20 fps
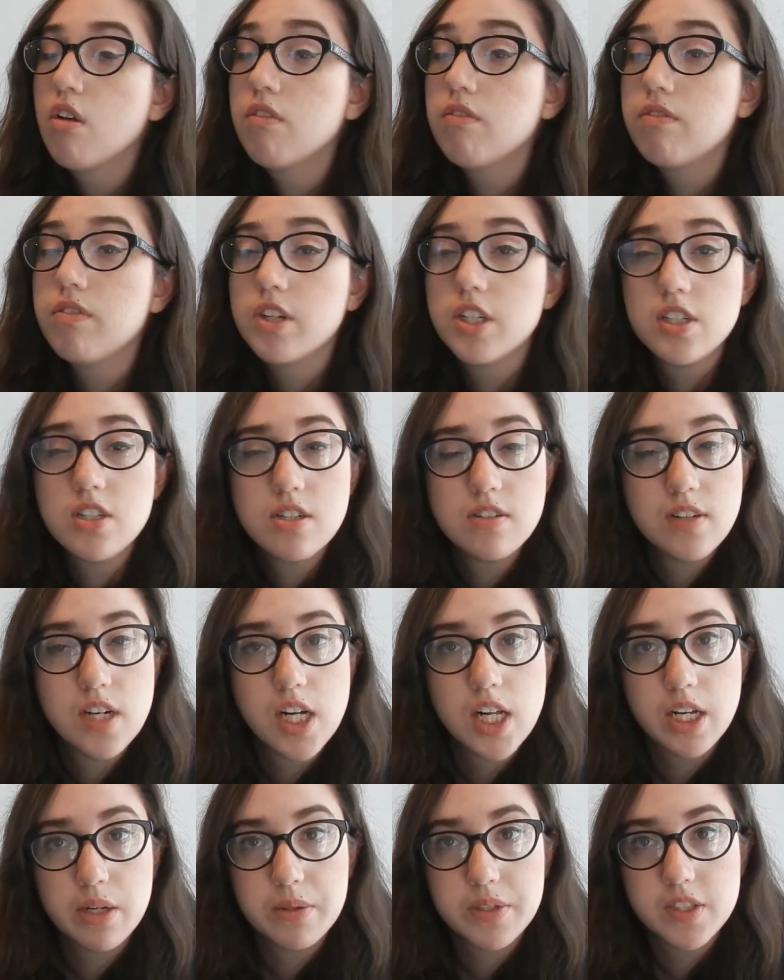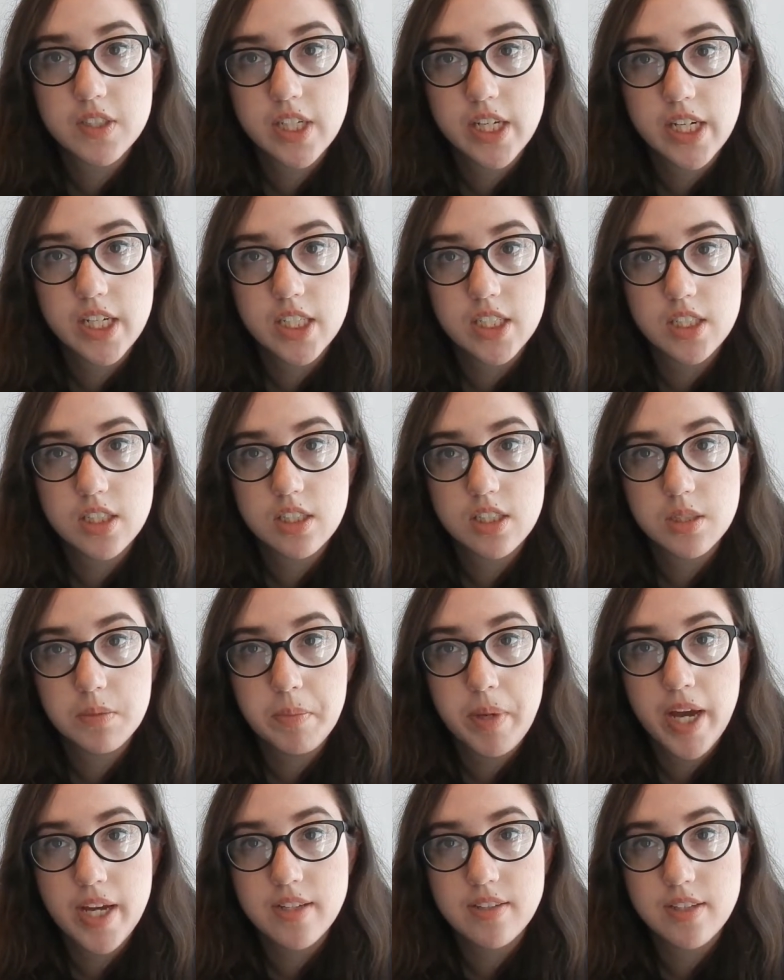First of all, I would say it
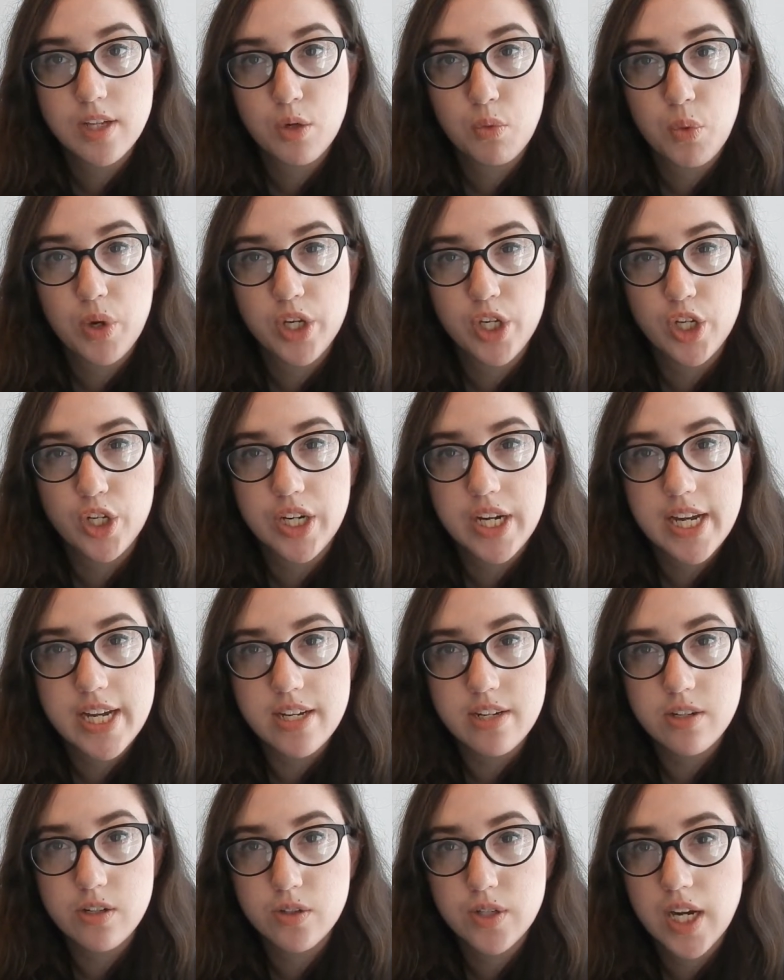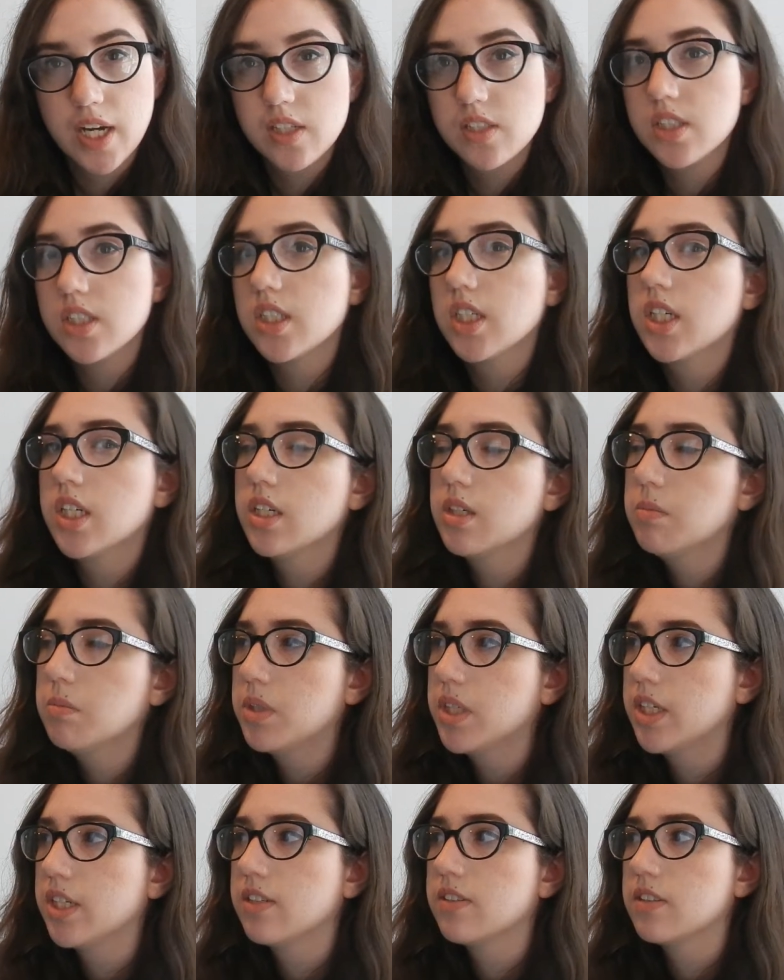depends on what you're interested in,
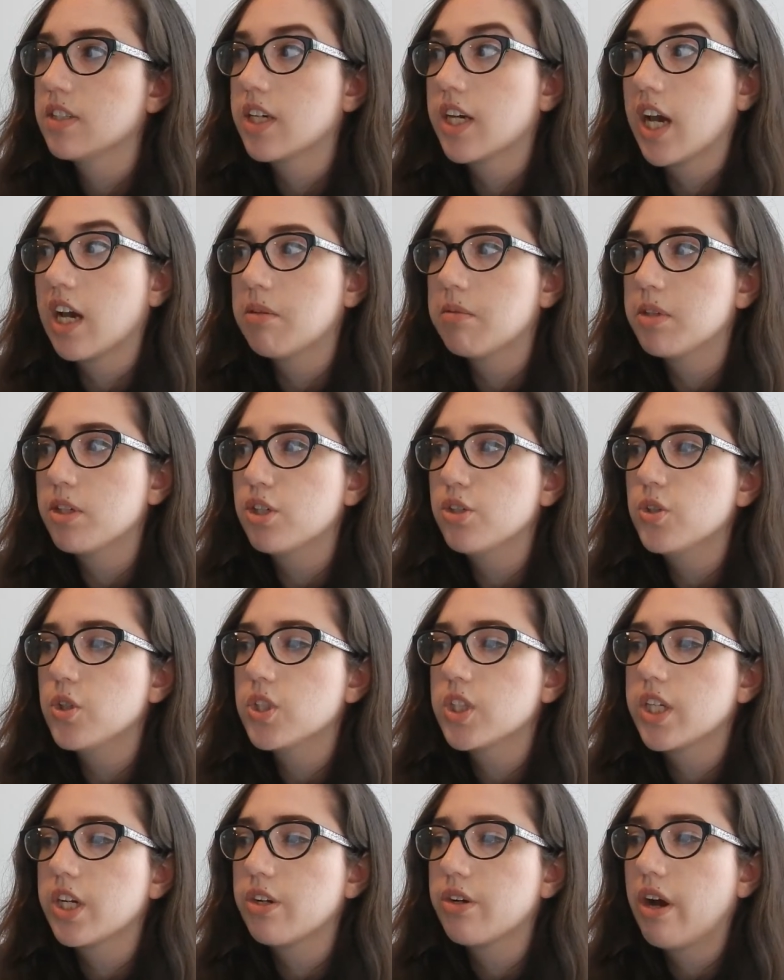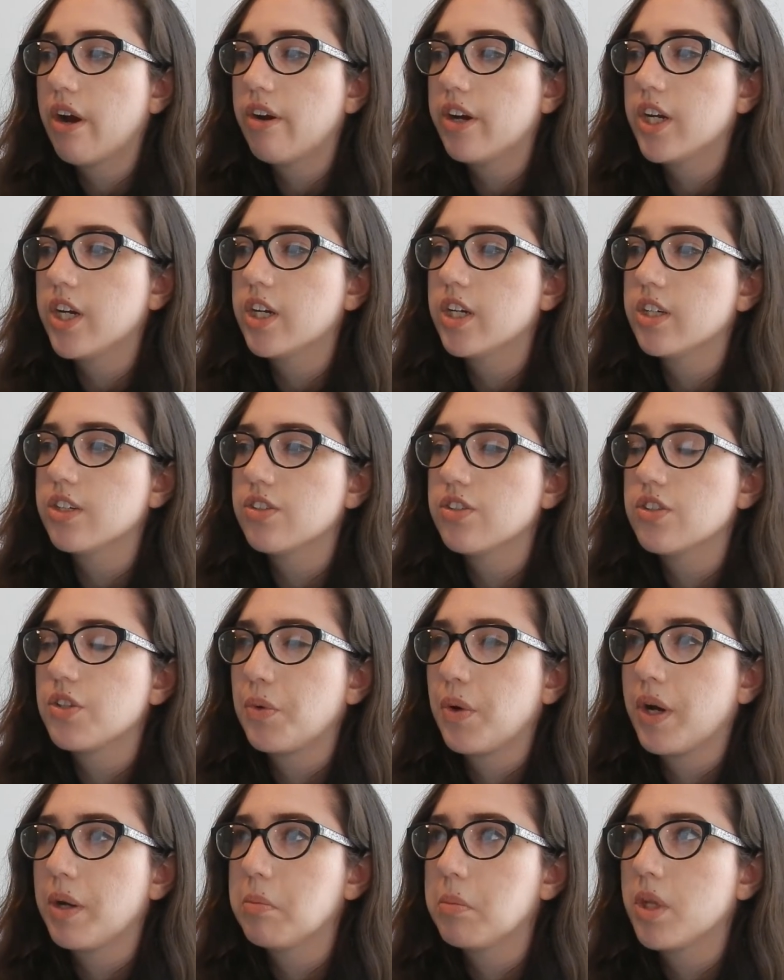because like I'm a huge literary nerd,
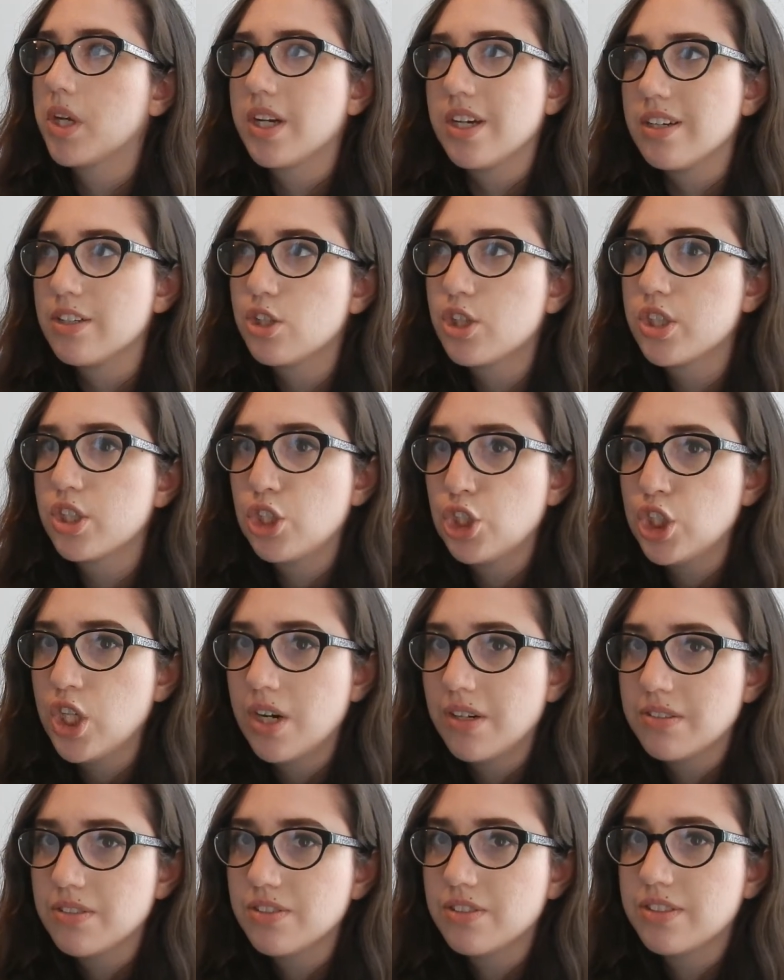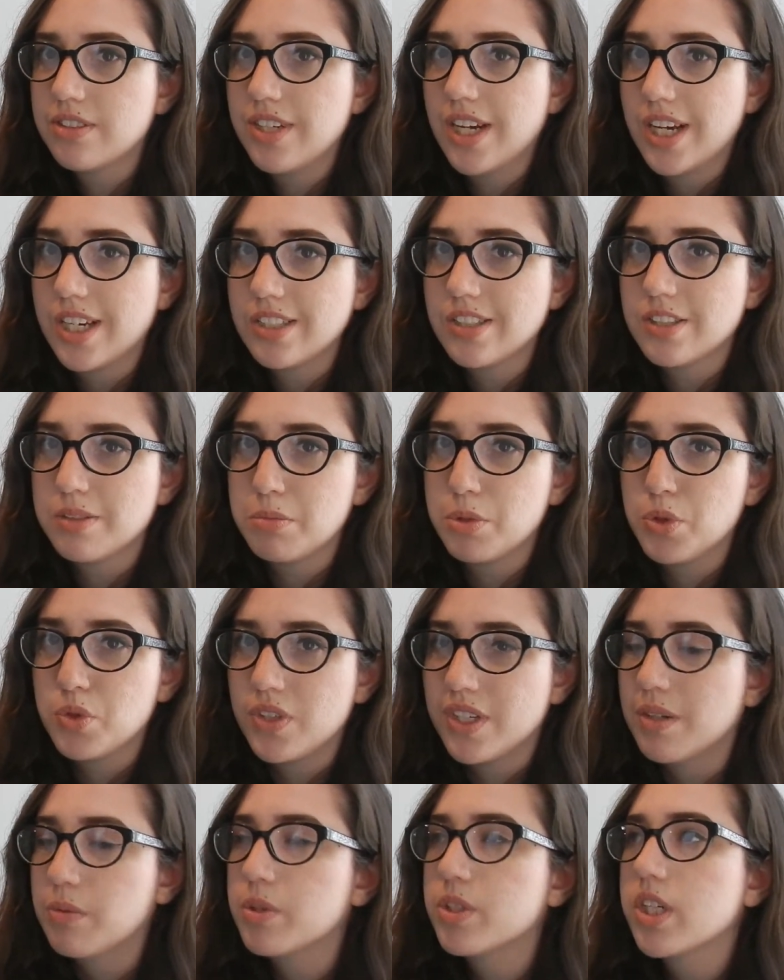so I'm like the Charles Dickens
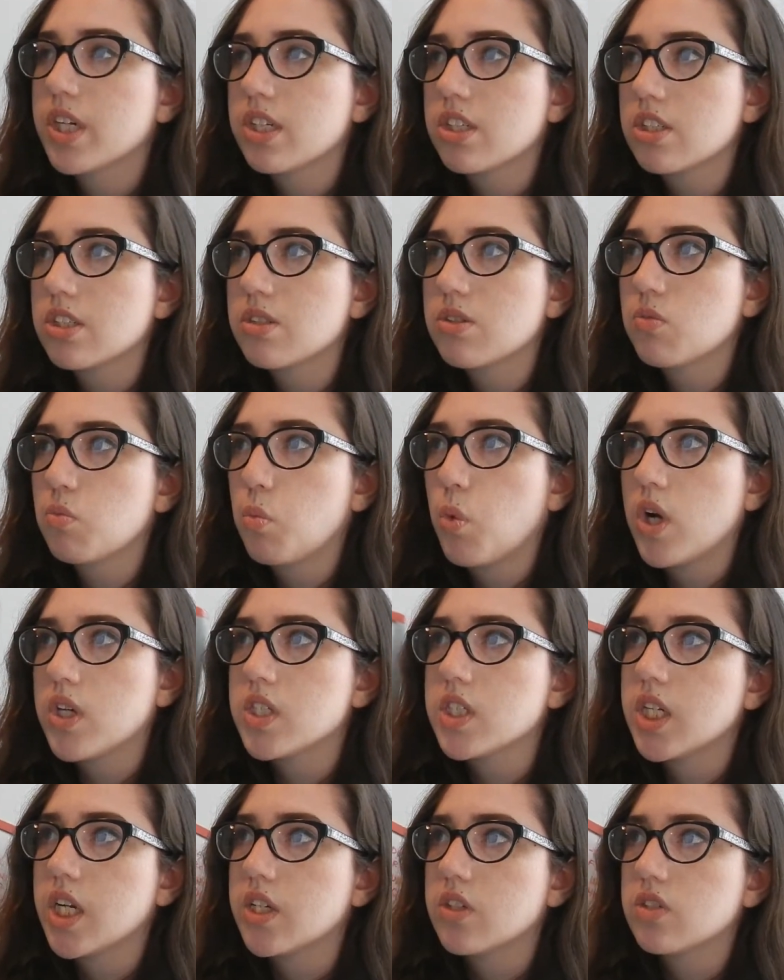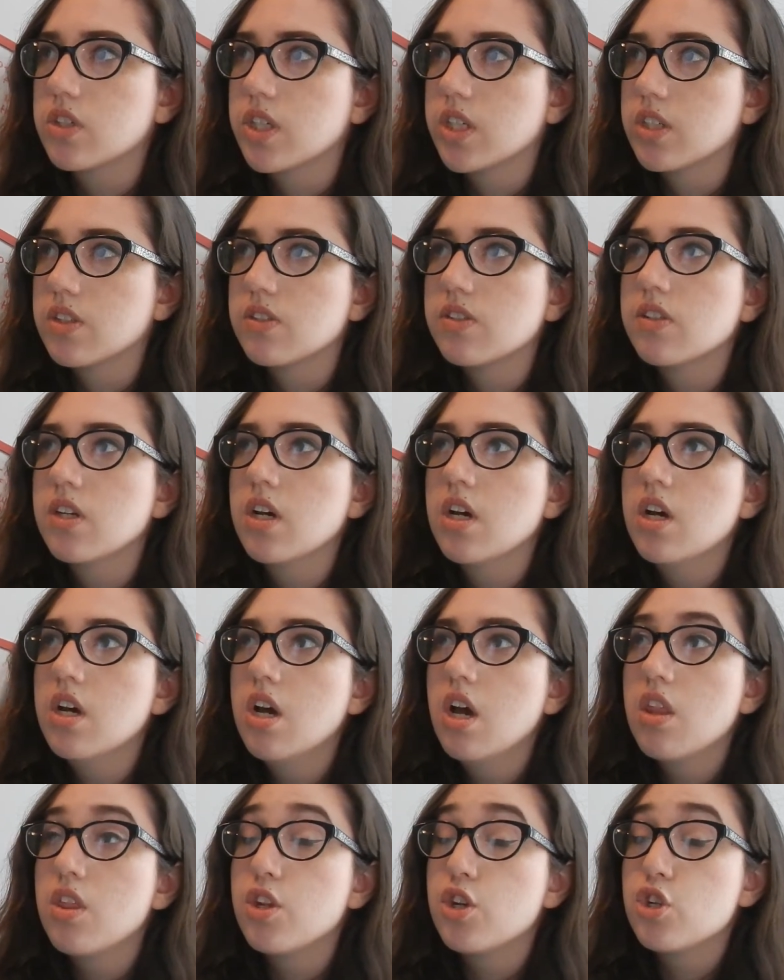Museum, which actually wasn't as good as
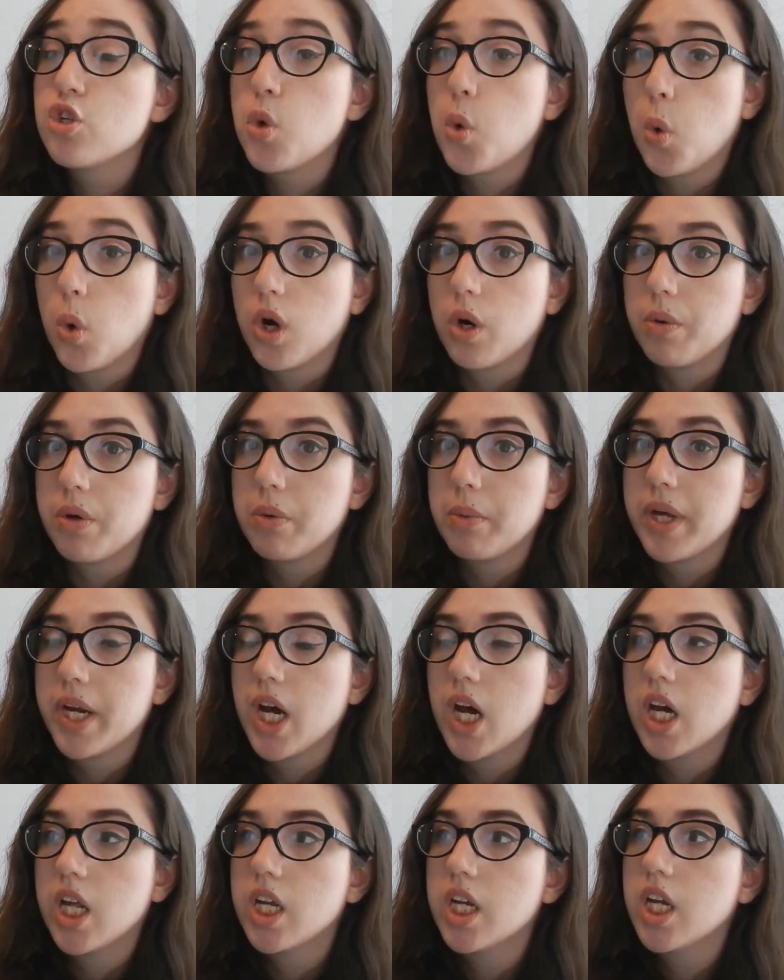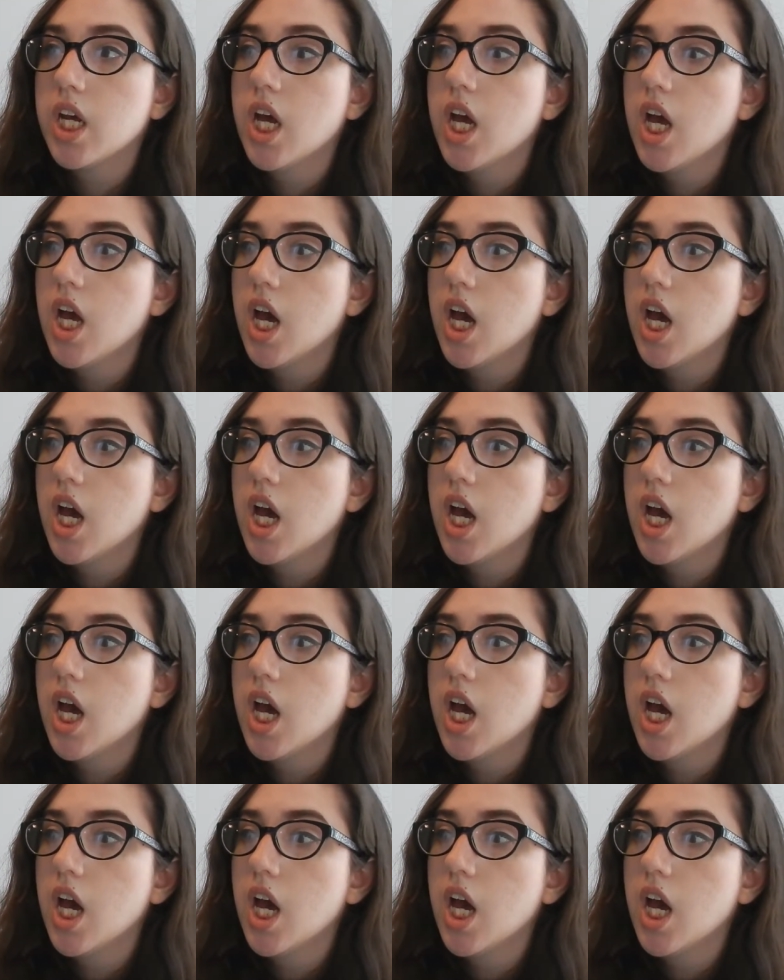the tour we went on.